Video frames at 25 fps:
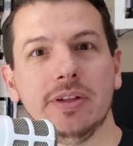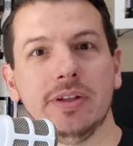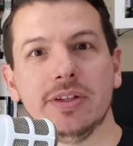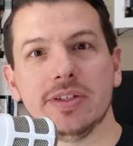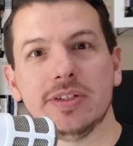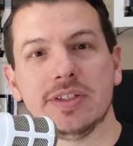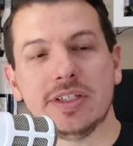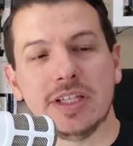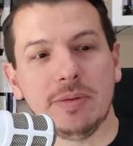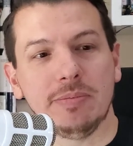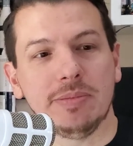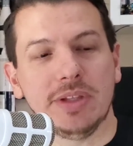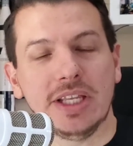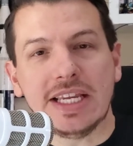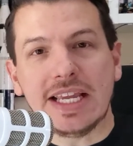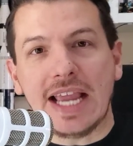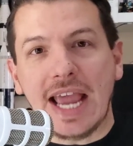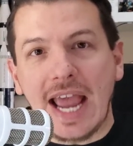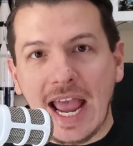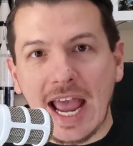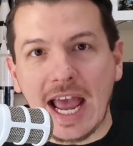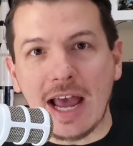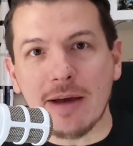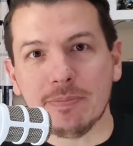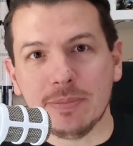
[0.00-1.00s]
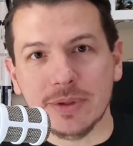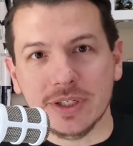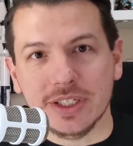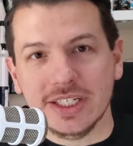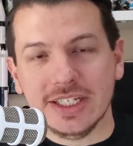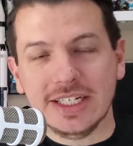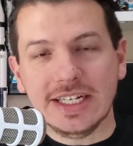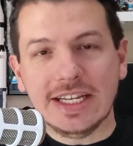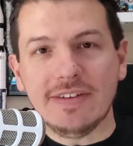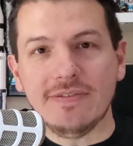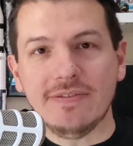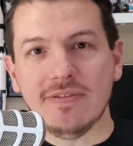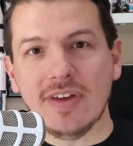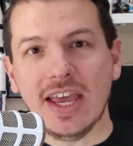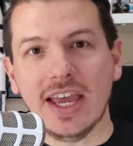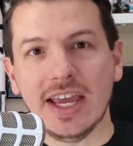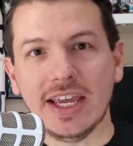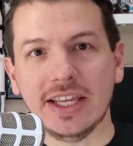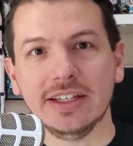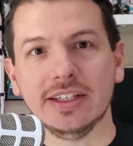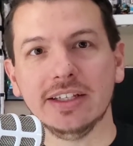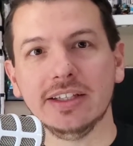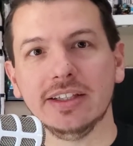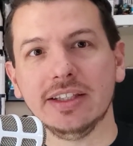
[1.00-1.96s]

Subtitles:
something happened, an event,